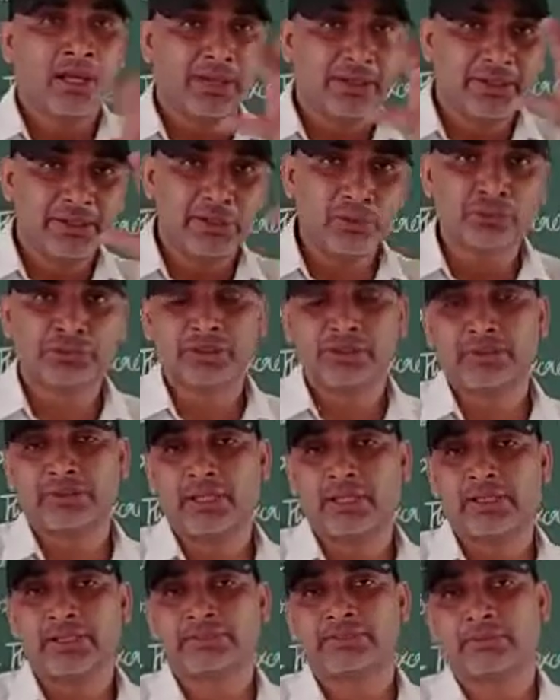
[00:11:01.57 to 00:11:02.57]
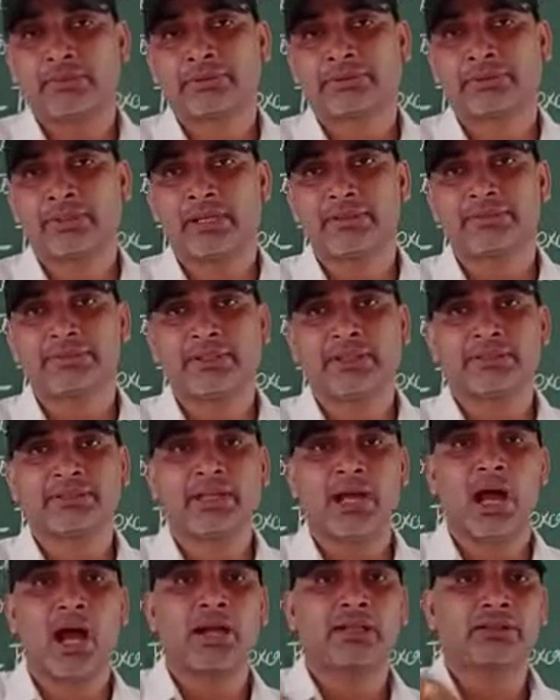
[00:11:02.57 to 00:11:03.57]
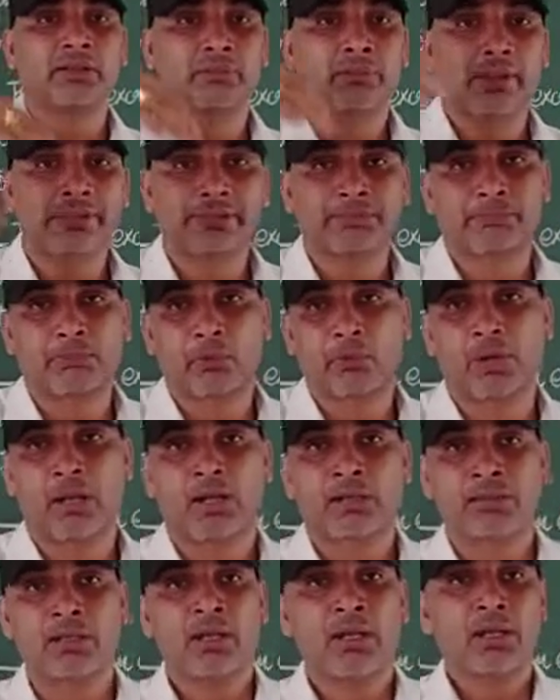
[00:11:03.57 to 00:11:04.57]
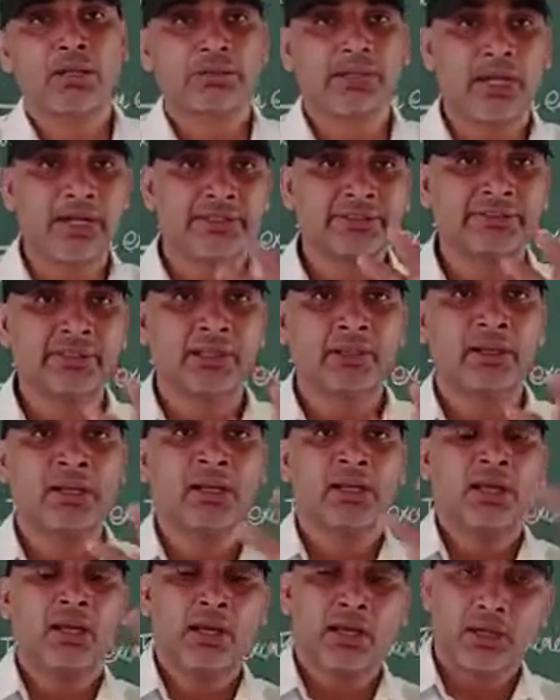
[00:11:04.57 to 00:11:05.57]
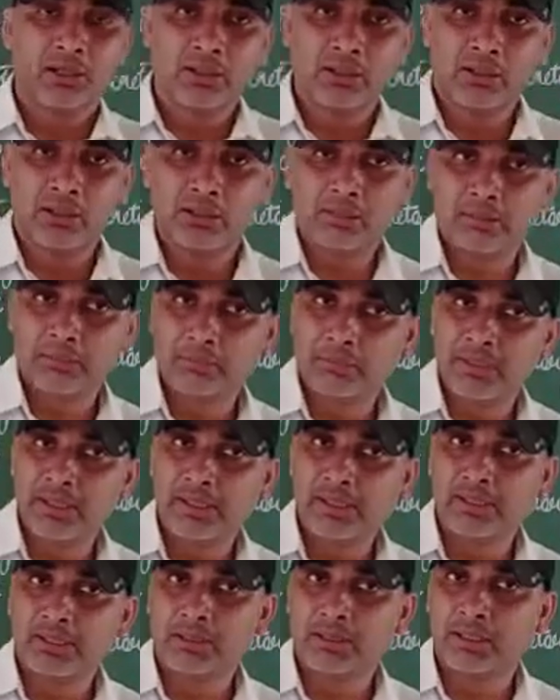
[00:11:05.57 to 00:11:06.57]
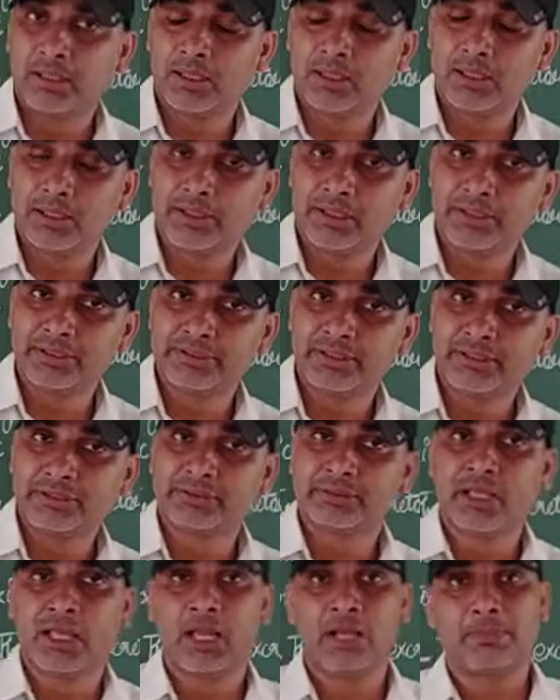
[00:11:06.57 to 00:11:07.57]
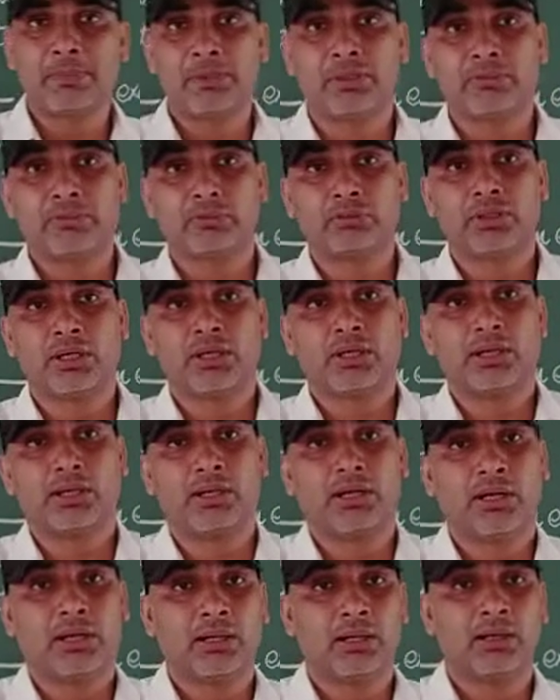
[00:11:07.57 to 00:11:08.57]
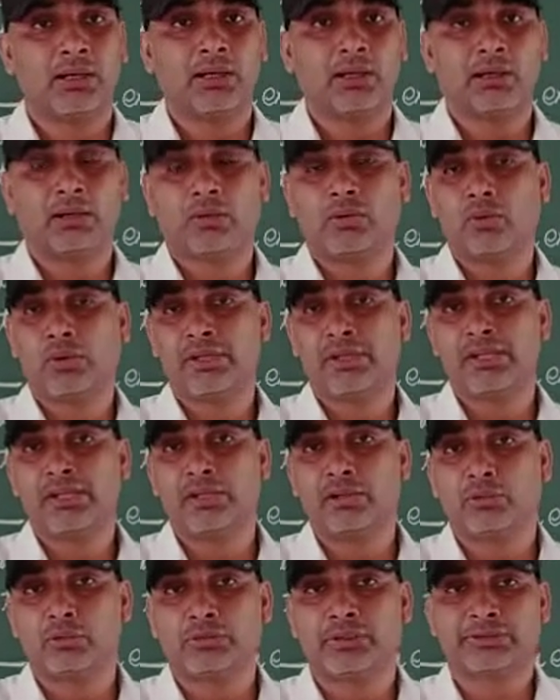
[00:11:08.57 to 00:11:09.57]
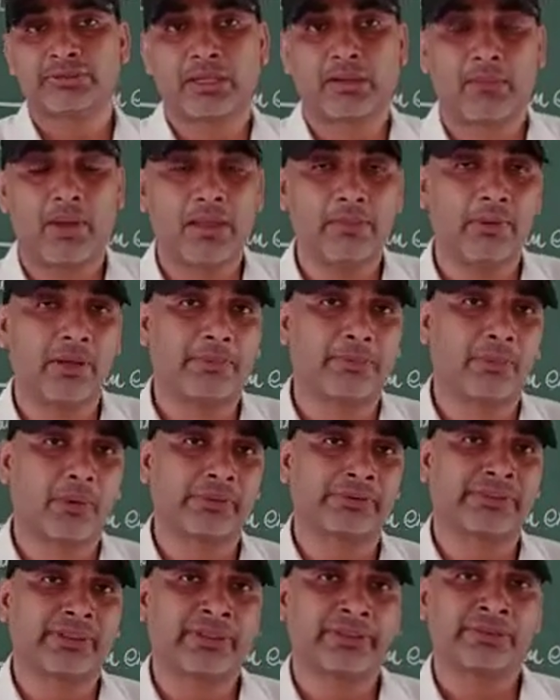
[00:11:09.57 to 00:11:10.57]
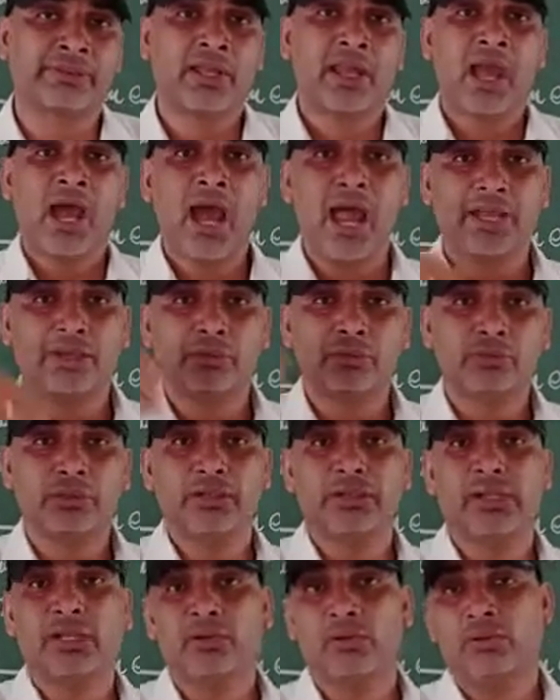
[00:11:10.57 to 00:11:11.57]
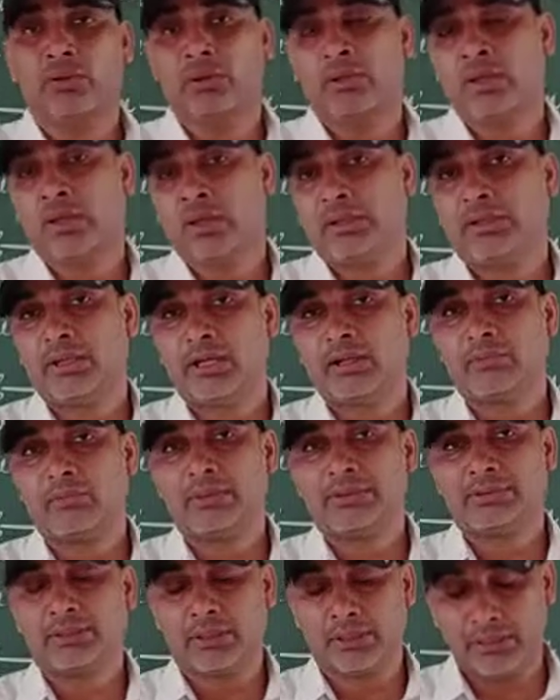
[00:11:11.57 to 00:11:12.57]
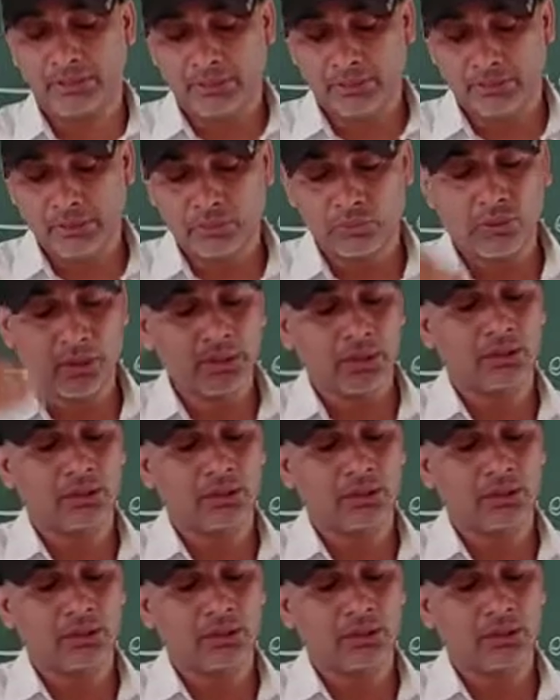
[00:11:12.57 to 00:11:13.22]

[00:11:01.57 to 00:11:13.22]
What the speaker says: and new synthetic substances are the waste product. That is being energy is helping to the going into the survival process, and to the new